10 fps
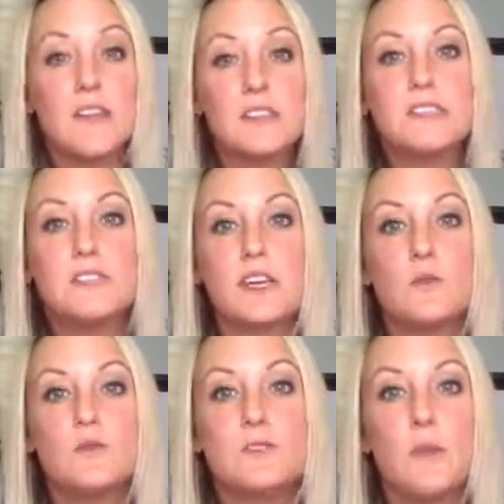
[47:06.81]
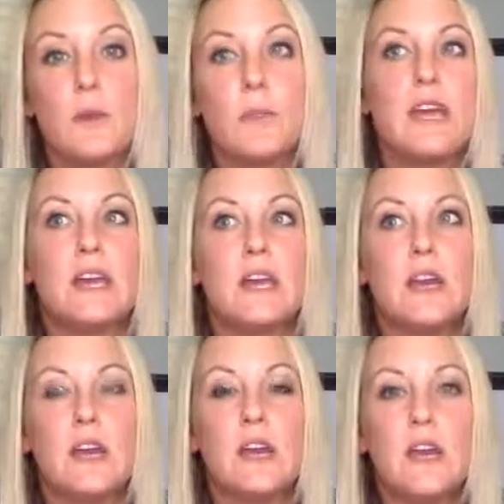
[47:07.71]
on the steak was what made
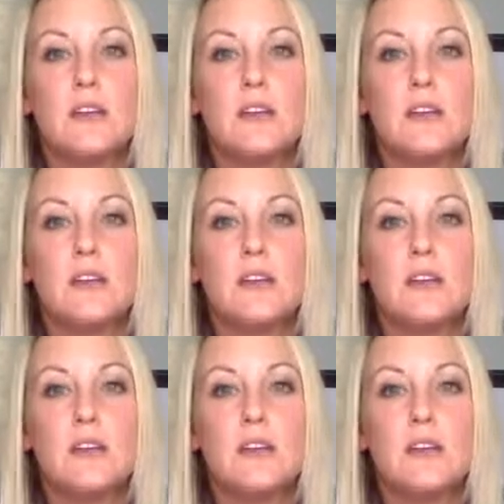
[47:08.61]
it